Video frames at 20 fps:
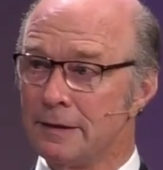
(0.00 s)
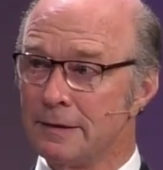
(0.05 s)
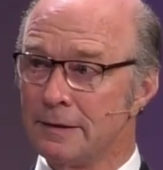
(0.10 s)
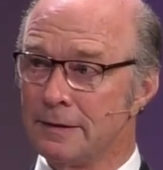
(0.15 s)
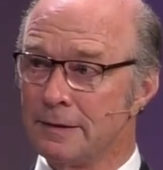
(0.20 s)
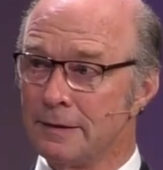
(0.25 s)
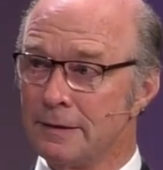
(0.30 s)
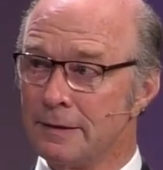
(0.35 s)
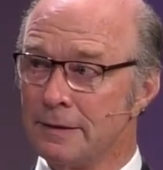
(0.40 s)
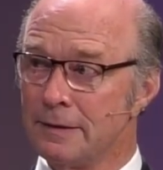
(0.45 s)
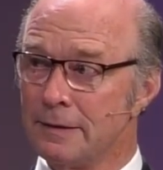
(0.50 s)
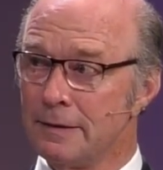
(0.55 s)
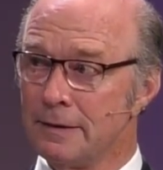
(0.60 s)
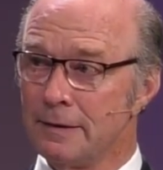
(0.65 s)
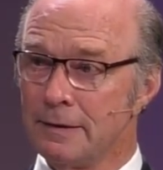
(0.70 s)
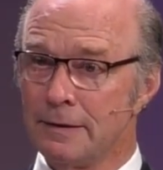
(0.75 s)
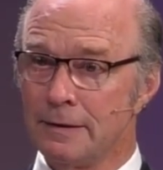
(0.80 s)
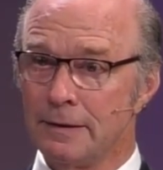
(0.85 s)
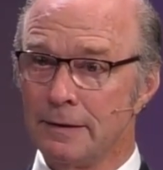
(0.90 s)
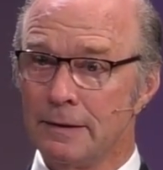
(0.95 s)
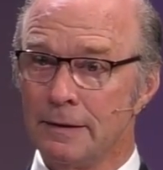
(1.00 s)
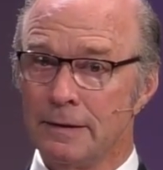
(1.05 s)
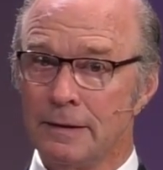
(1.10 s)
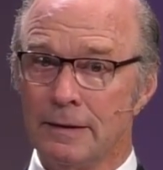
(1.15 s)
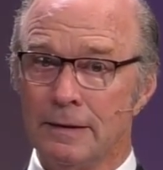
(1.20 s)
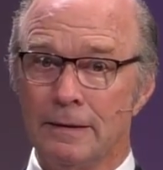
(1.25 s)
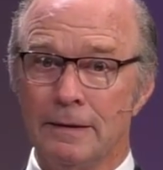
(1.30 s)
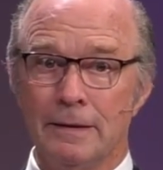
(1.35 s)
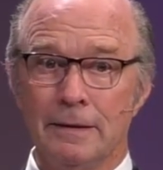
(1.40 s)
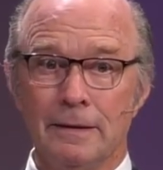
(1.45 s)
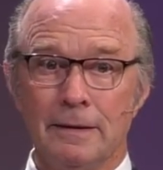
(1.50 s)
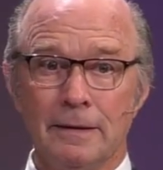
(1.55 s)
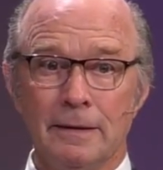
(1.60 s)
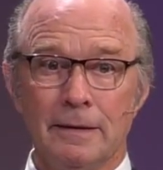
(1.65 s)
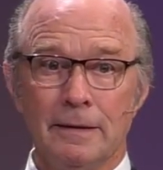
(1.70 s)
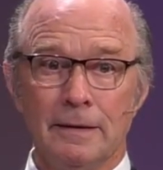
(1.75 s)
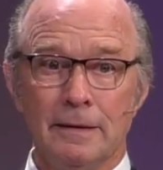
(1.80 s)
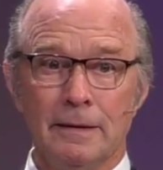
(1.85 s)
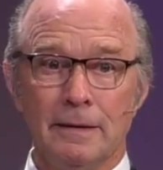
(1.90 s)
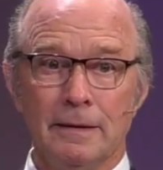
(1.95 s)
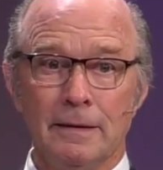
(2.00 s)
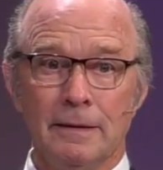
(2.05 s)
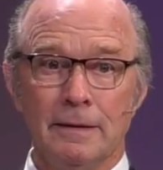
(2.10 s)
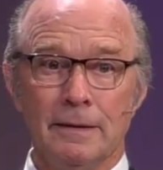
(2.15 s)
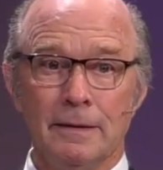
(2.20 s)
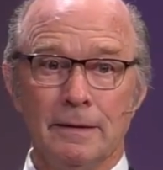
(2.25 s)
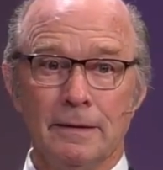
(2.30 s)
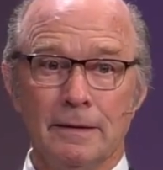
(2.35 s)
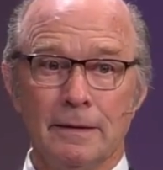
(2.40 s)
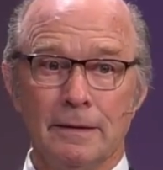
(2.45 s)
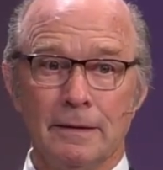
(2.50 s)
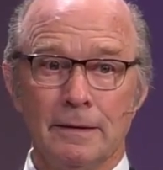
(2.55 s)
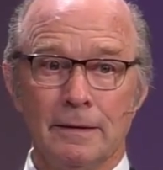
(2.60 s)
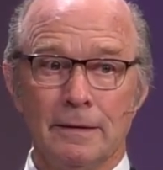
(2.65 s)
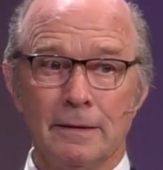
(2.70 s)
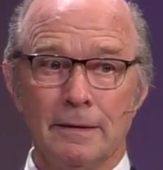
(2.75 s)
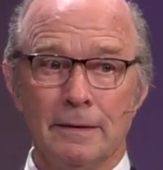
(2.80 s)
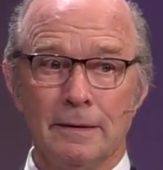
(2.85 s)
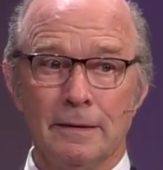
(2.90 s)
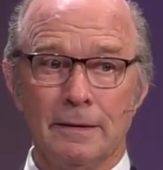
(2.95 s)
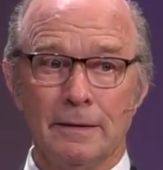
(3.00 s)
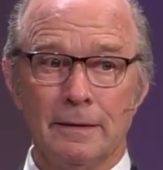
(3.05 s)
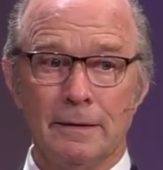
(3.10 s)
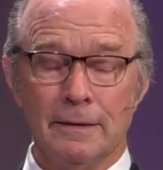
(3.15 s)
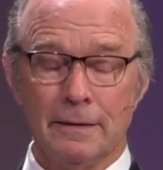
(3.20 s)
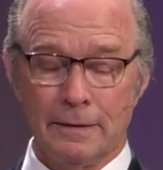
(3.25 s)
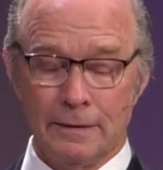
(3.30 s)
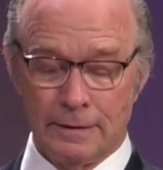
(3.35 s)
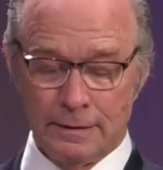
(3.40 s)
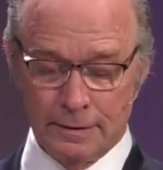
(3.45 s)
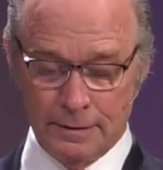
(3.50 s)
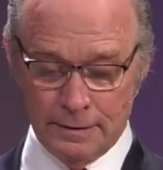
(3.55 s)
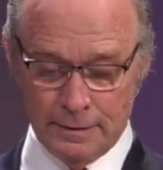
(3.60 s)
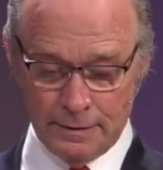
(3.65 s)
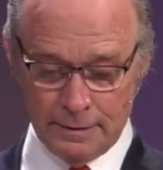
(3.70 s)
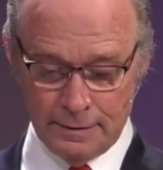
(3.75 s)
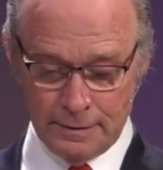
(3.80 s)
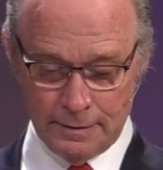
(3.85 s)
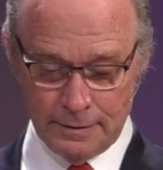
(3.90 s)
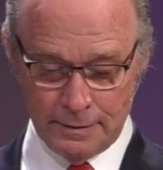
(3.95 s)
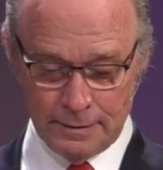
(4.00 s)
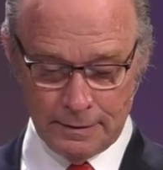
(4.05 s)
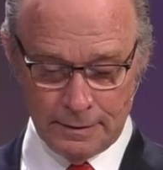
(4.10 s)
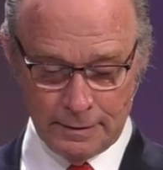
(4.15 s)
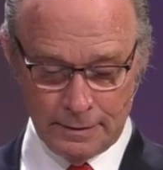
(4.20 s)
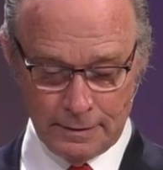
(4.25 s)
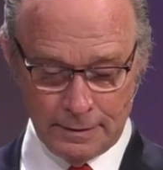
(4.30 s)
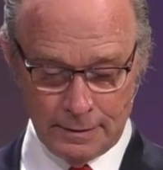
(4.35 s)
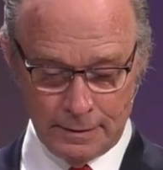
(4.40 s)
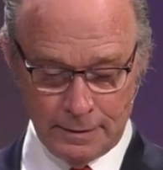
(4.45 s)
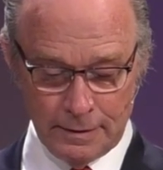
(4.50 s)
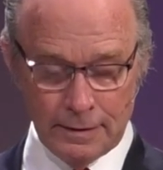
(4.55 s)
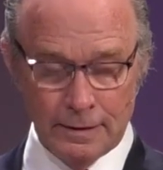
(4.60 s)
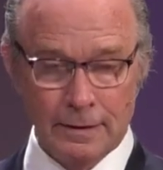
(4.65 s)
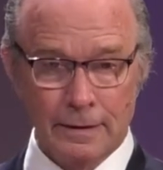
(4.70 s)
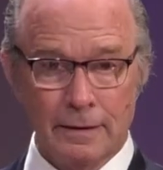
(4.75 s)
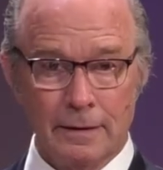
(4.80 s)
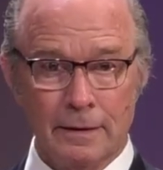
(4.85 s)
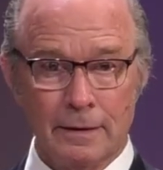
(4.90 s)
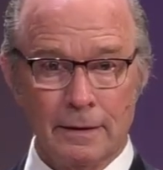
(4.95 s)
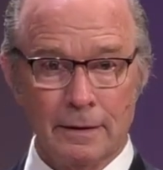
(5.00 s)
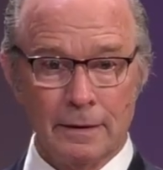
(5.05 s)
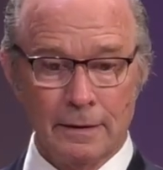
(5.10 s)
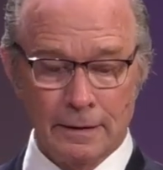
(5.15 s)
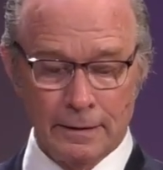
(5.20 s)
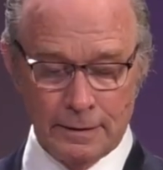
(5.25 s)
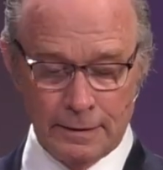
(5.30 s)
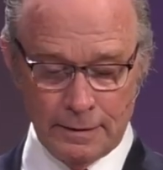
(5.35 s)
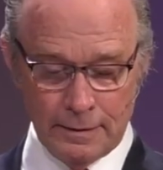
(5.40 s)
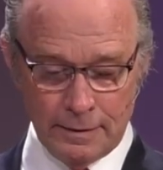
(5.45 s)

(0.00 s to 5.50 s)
(no one is talking)